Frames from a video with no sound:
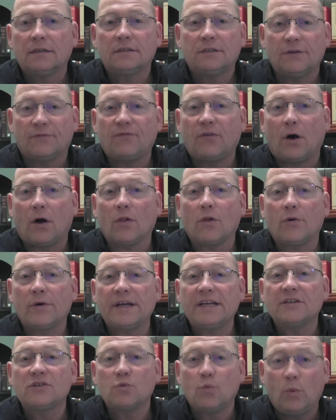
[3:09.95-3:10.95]
to follow
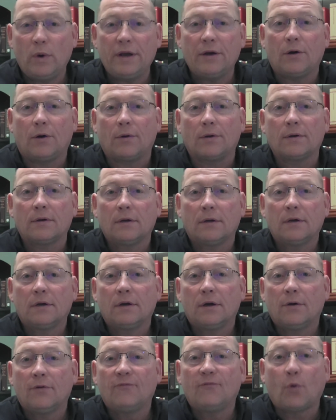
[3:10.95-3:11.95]
his will
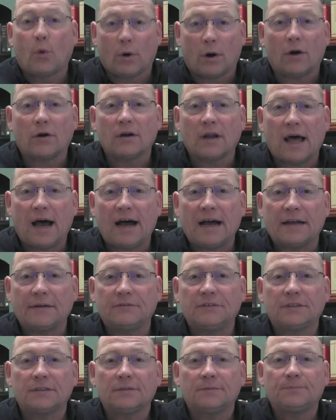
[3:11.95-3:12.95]
for our
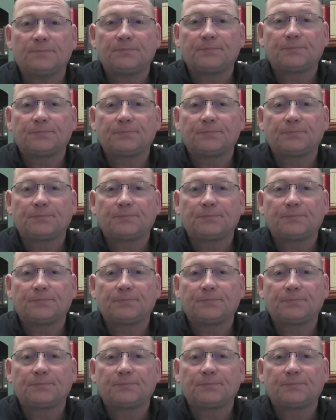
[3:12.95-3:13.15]
lives.